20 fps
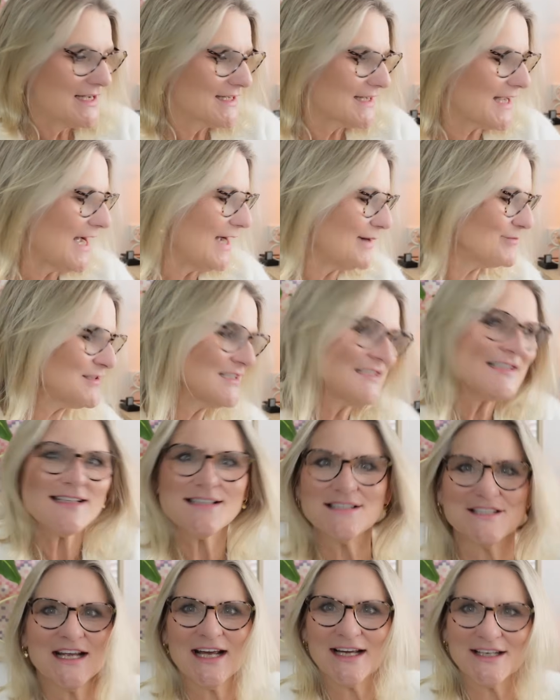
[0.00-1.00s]
Come
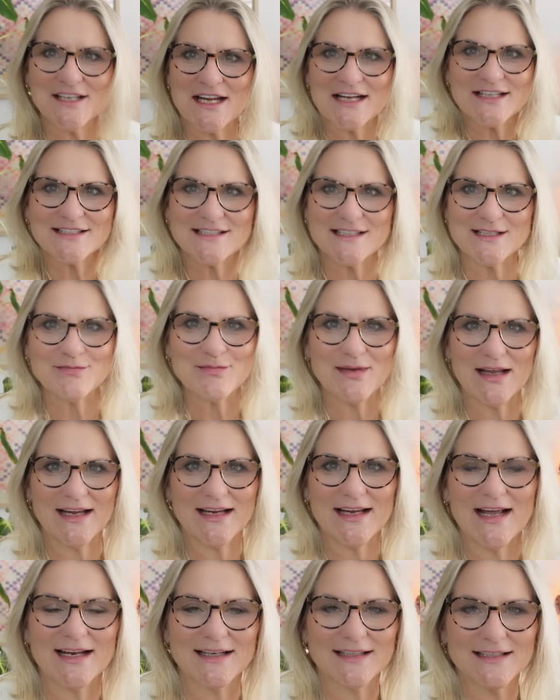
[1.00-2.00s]
sit down next to
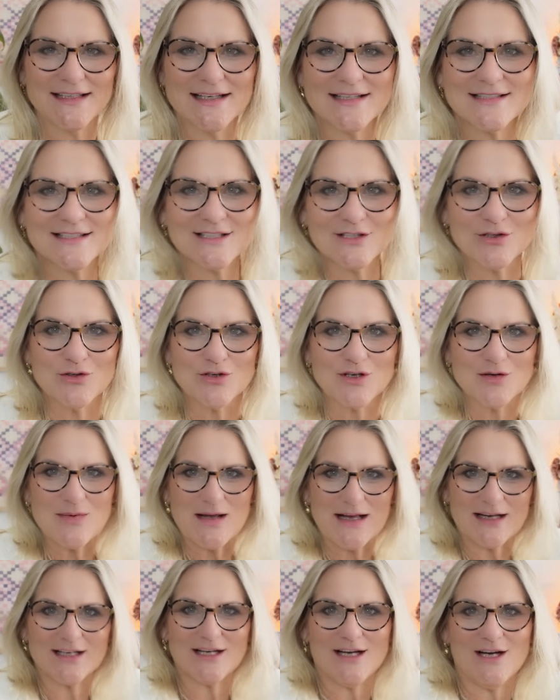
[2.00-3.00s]
me and let's talk
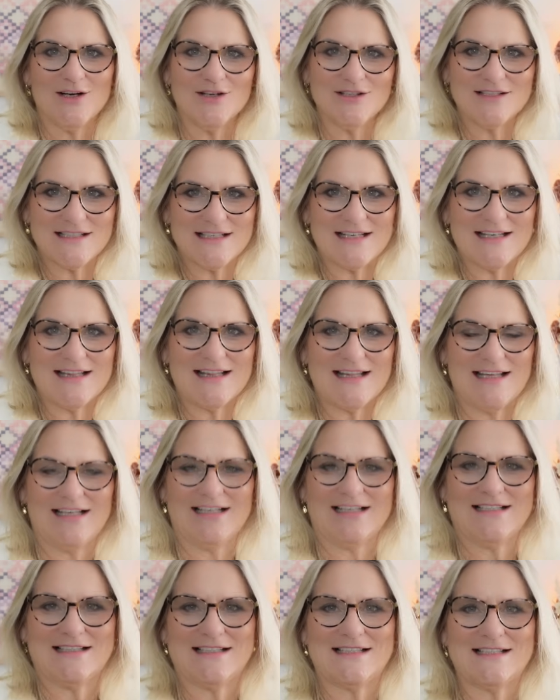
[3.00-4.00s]
about cosy
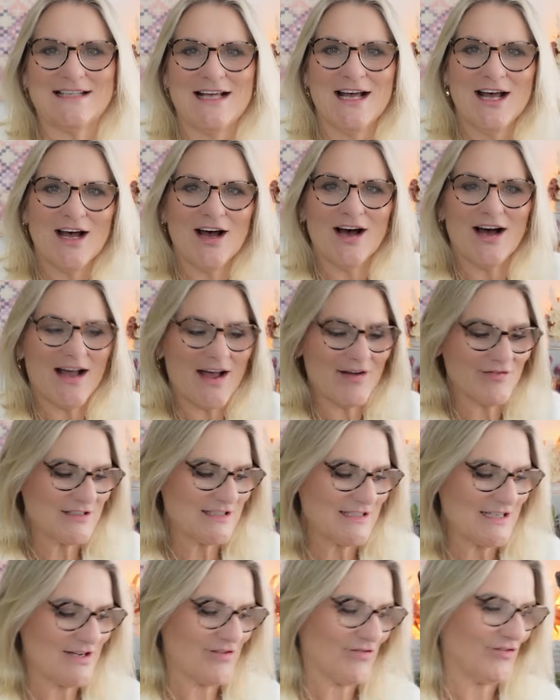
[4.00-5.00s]
things. I haven't
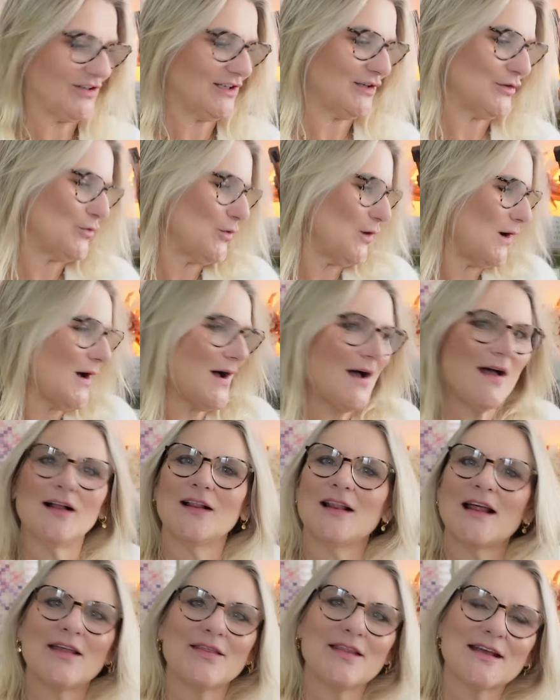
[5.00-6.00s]
seen you for a little
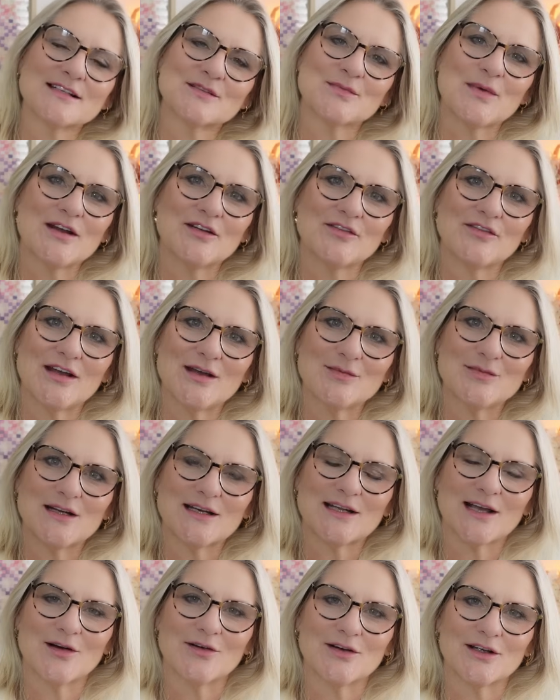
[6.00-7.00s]
while and there's been a fair
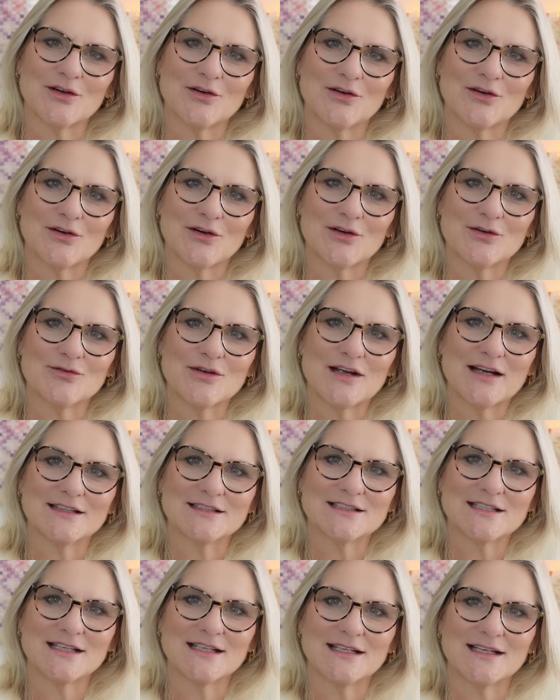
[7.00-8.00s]
bit going on
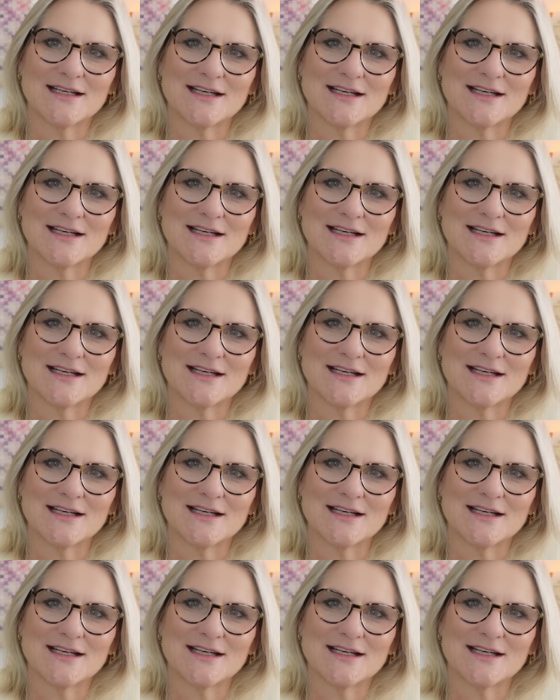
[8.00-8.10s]
around here.